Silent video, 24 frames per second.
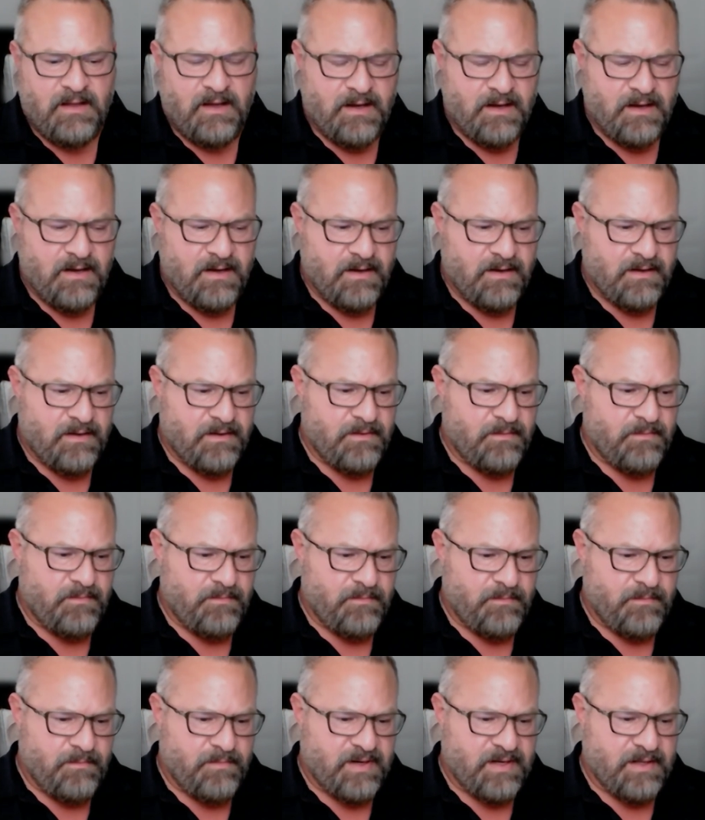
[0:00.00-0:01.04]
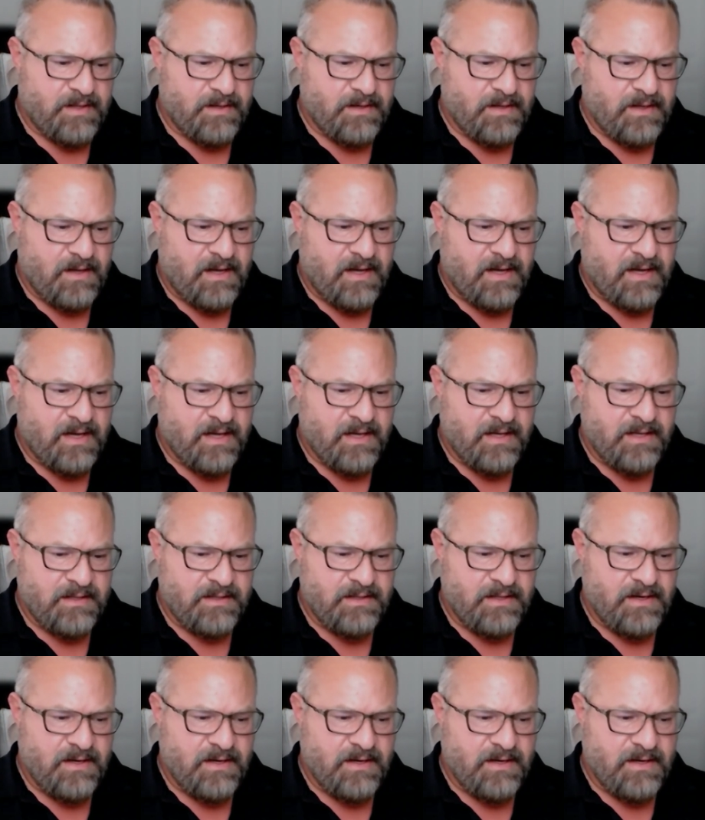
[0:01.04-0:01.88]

Uh, but I,